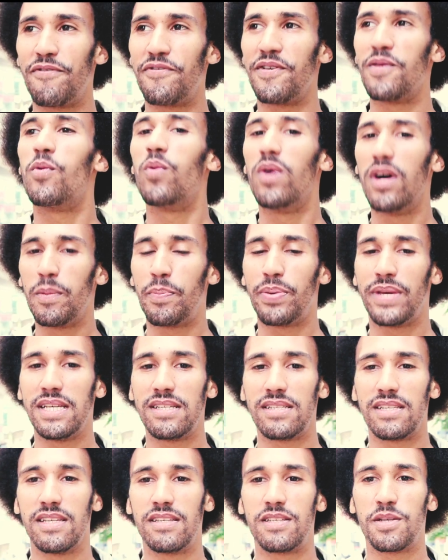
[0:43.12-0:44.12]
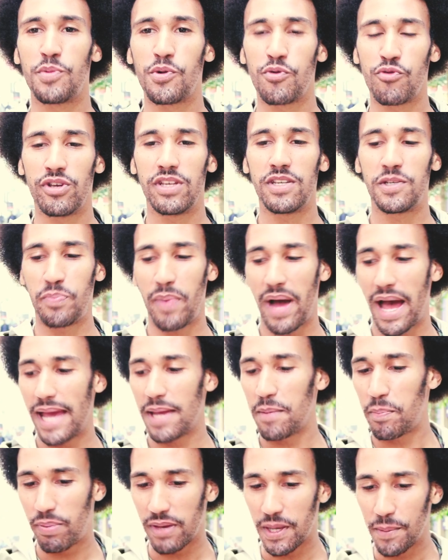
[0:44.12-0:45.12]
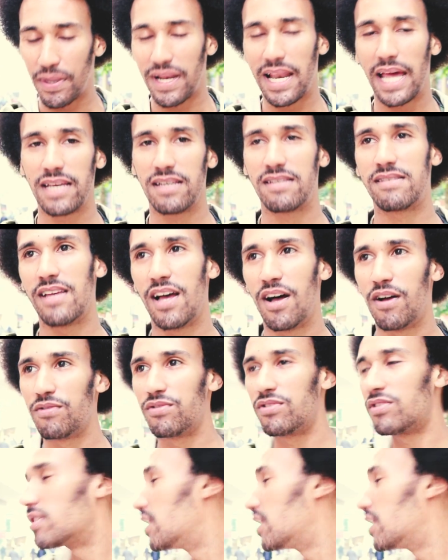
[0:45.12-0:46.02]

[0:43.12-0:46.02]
I think world peace needs to be reached by people like yourselves